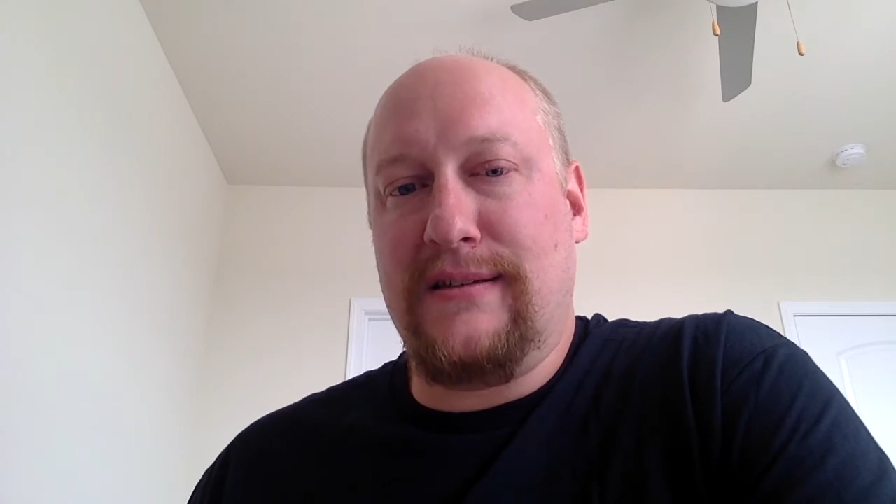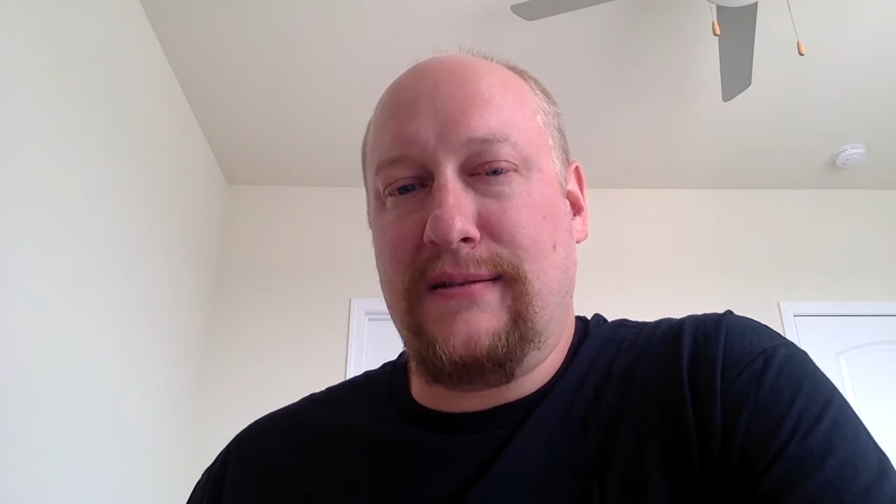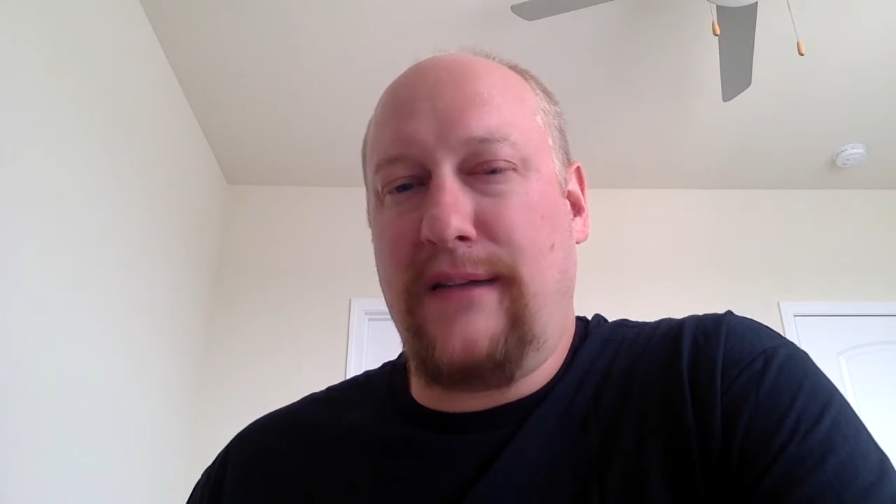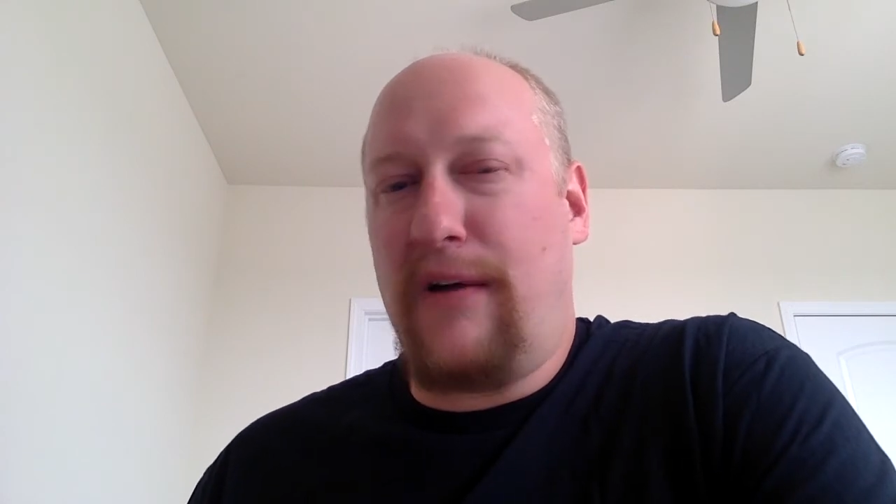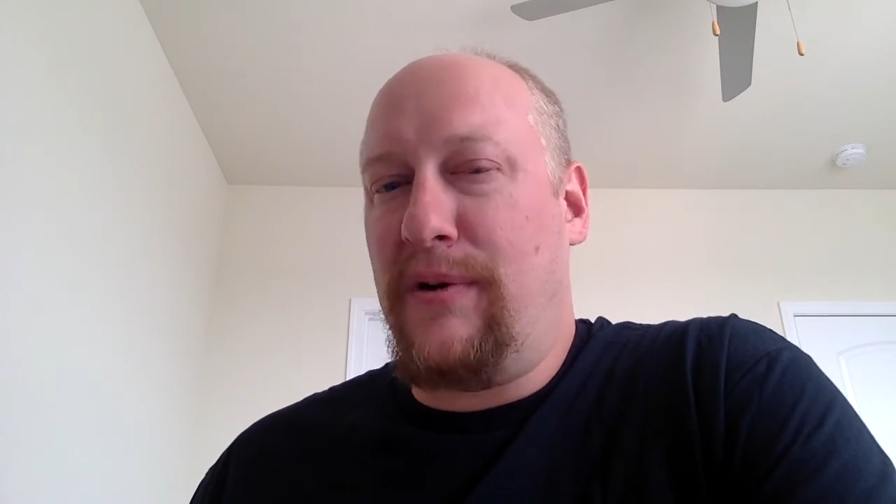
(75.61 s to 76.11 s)

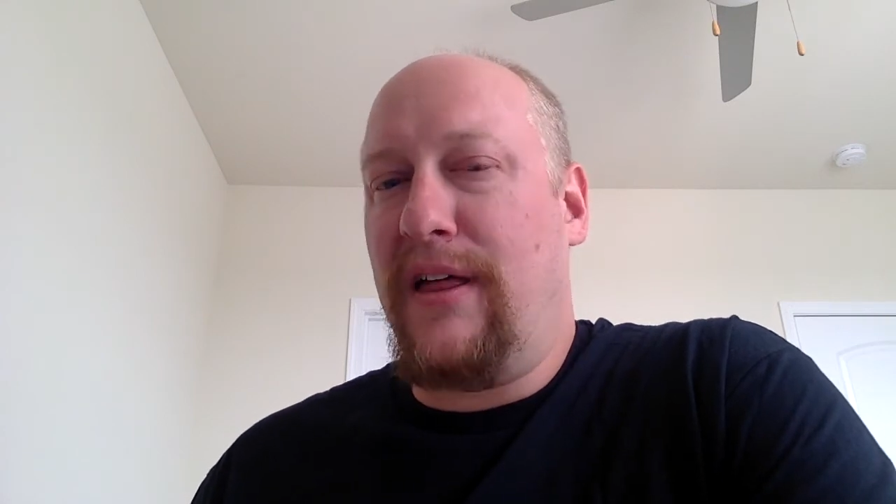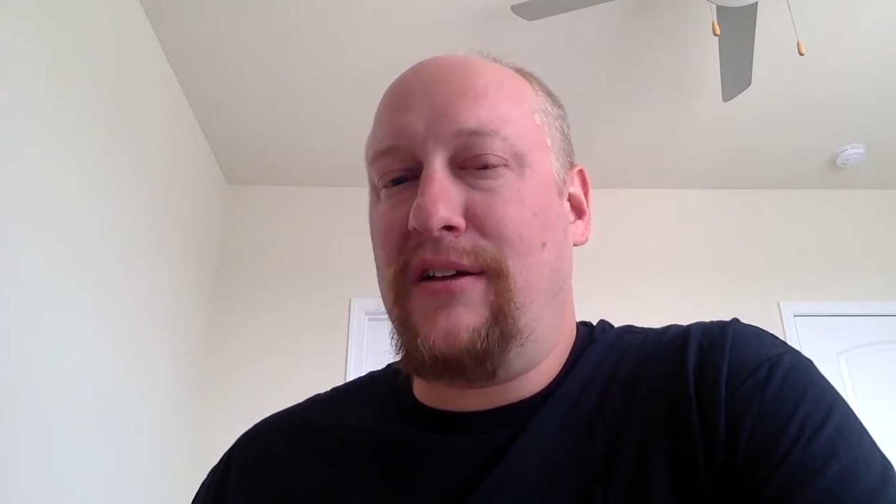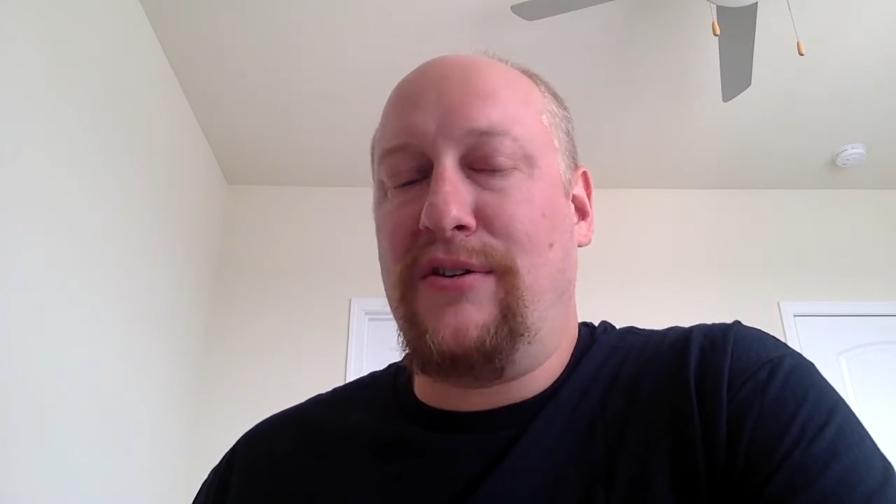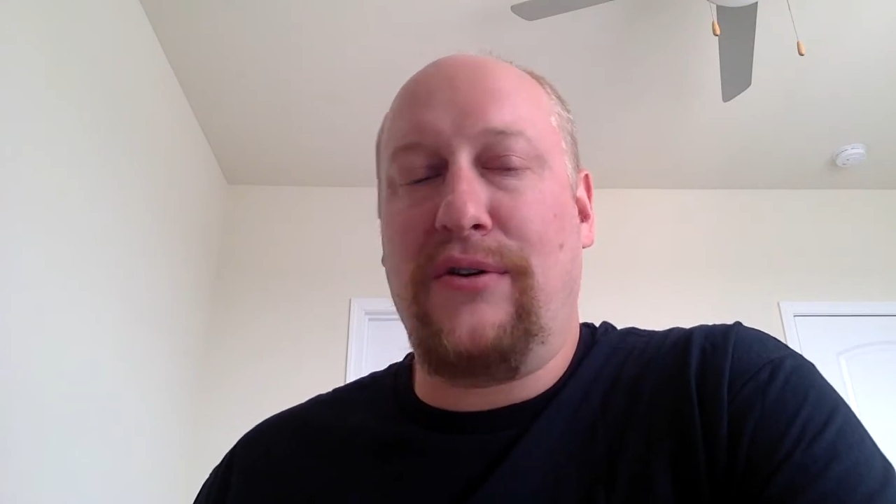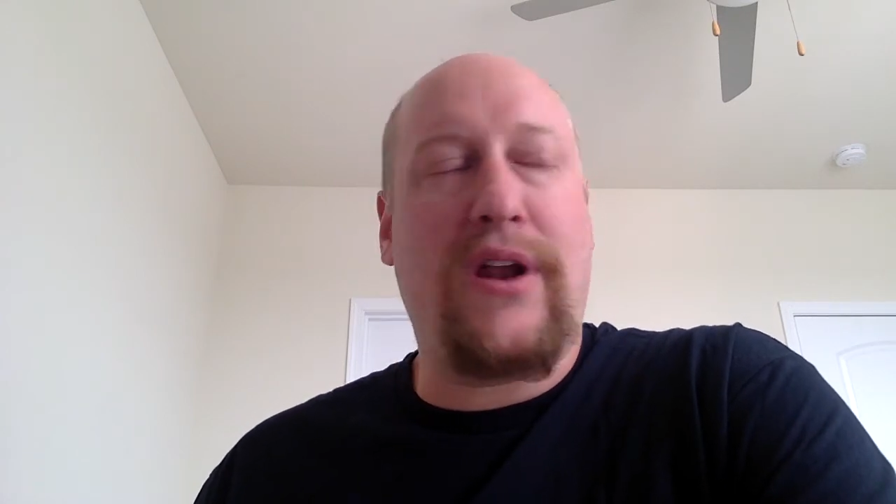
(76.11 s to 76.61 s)
Not really
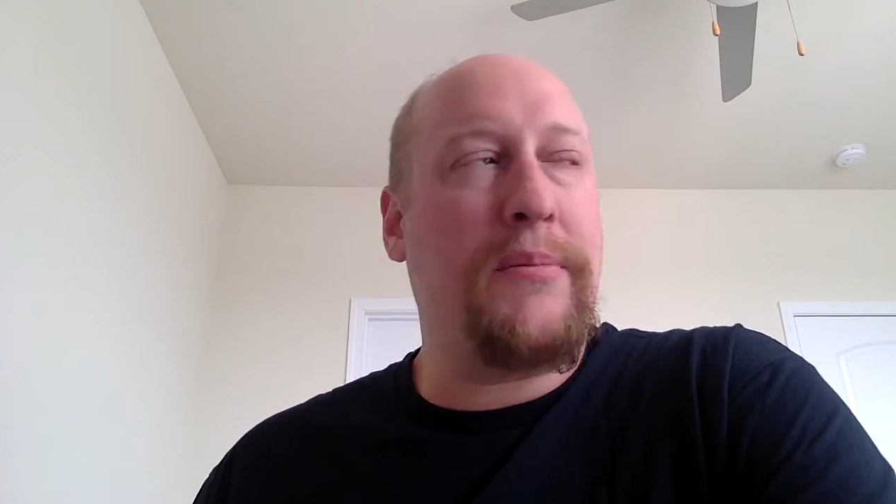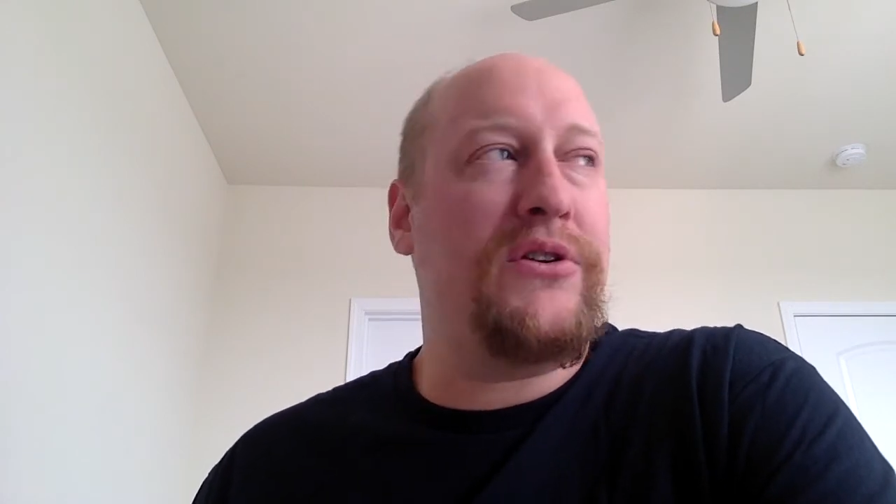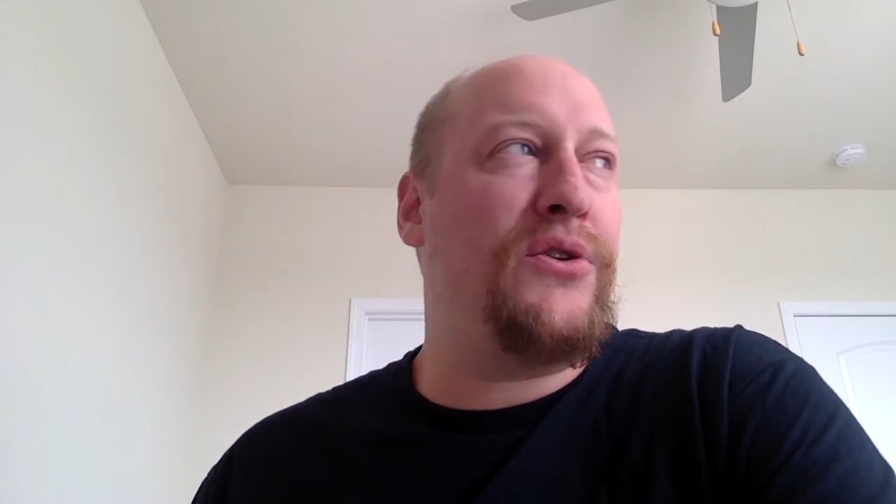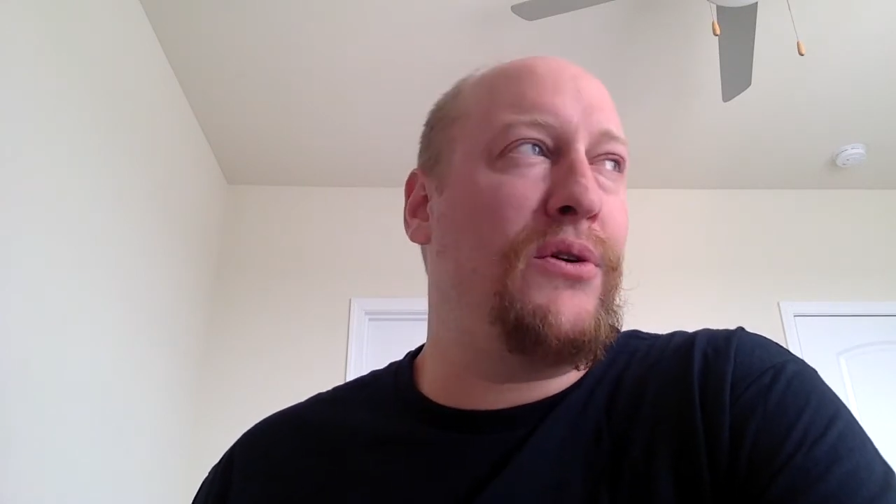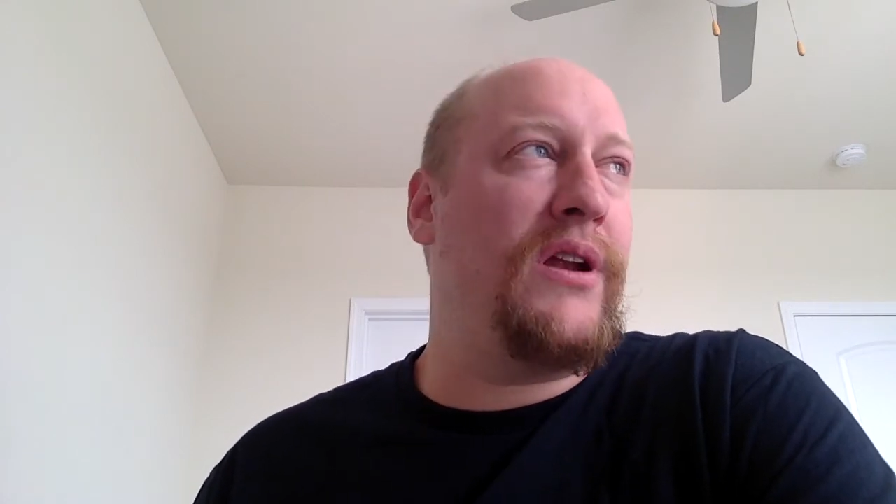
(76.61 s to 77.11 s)
a good
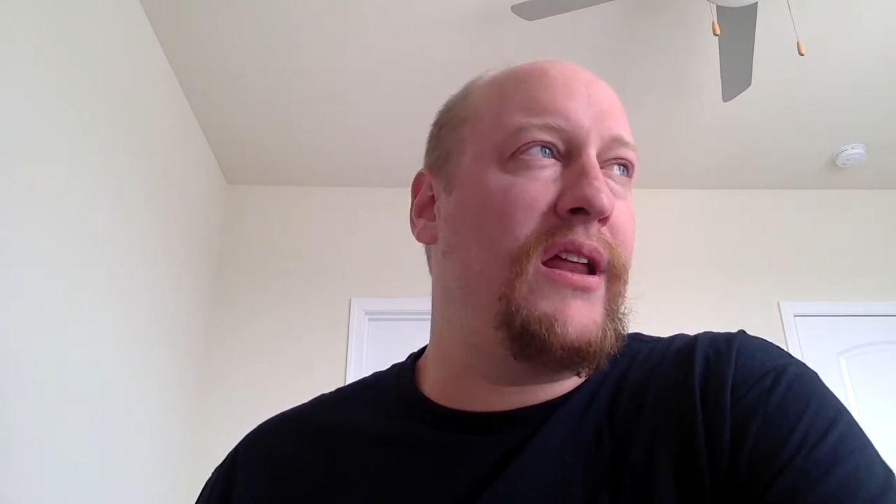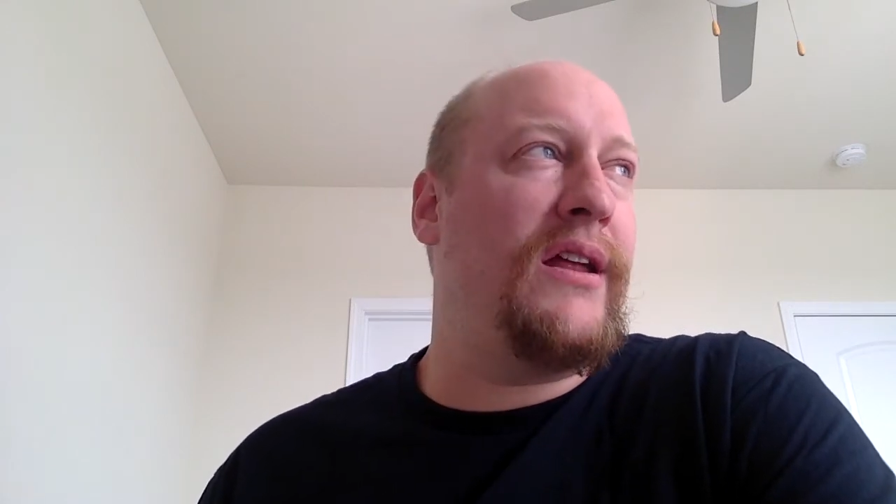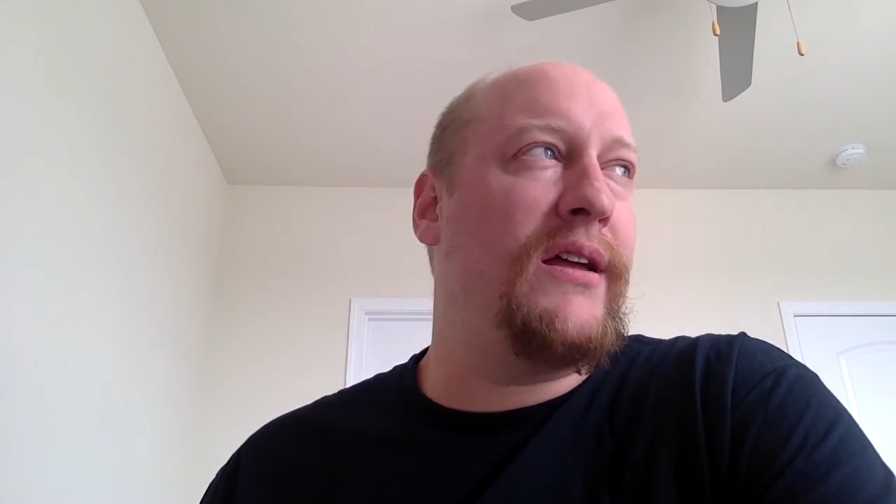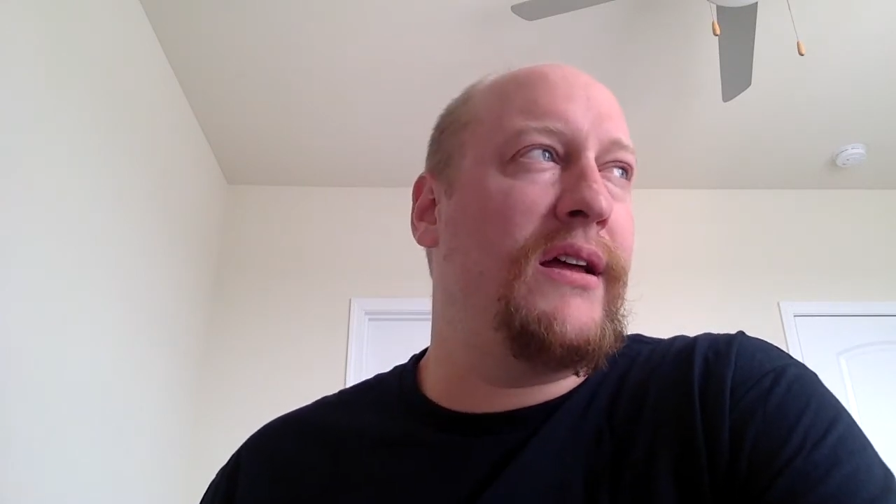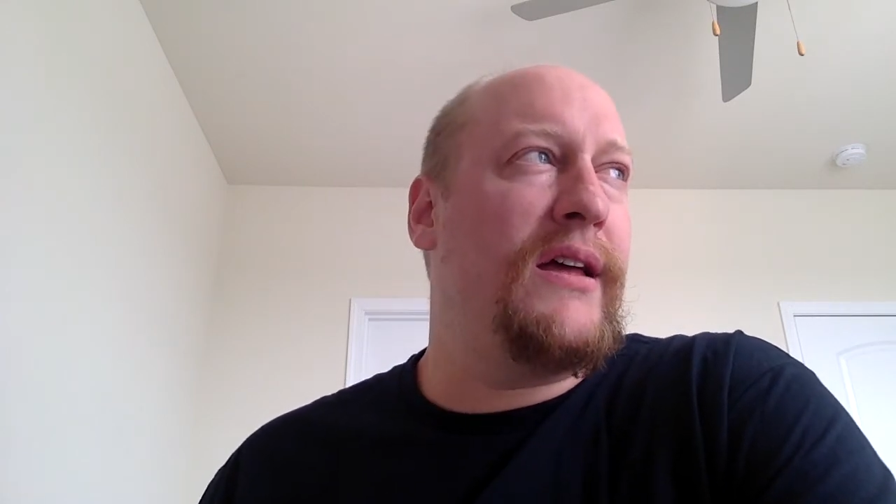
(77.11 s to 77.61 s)

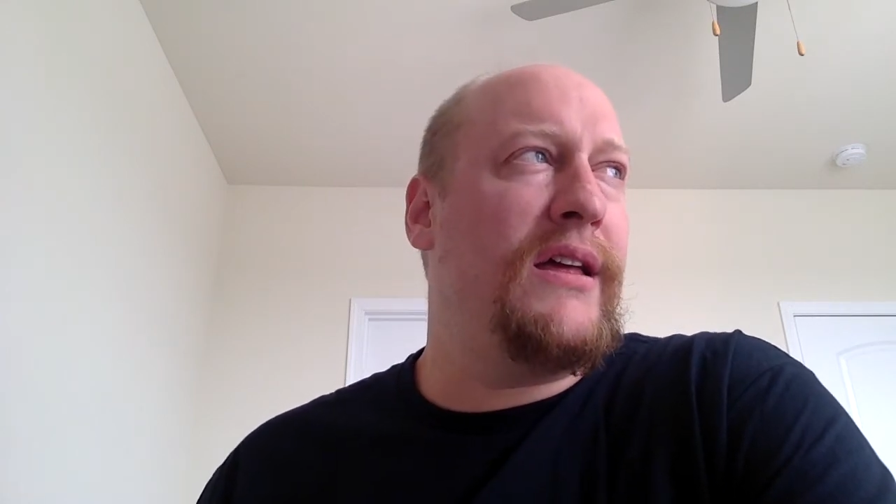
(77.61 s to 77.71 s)
opportunity